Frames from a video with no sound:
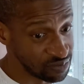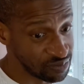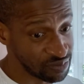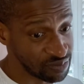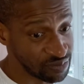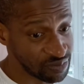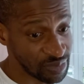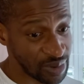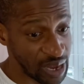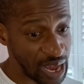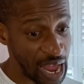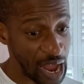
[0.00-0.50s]

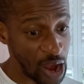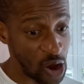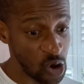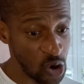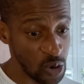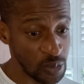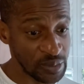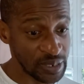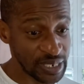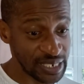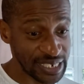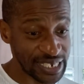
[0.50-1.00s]
I hope
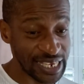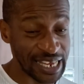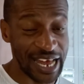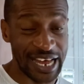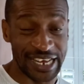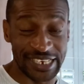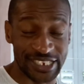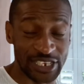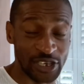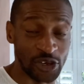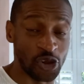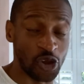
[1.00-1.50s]
this has
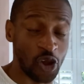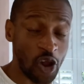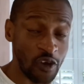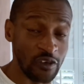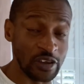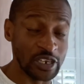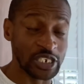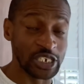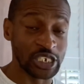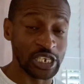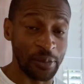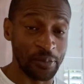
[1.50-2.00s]
encouraged
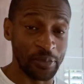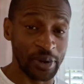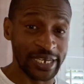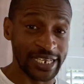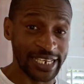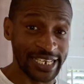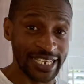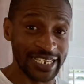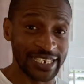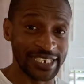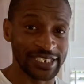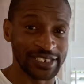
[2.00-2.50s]

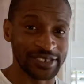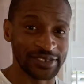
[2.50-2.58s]
somebody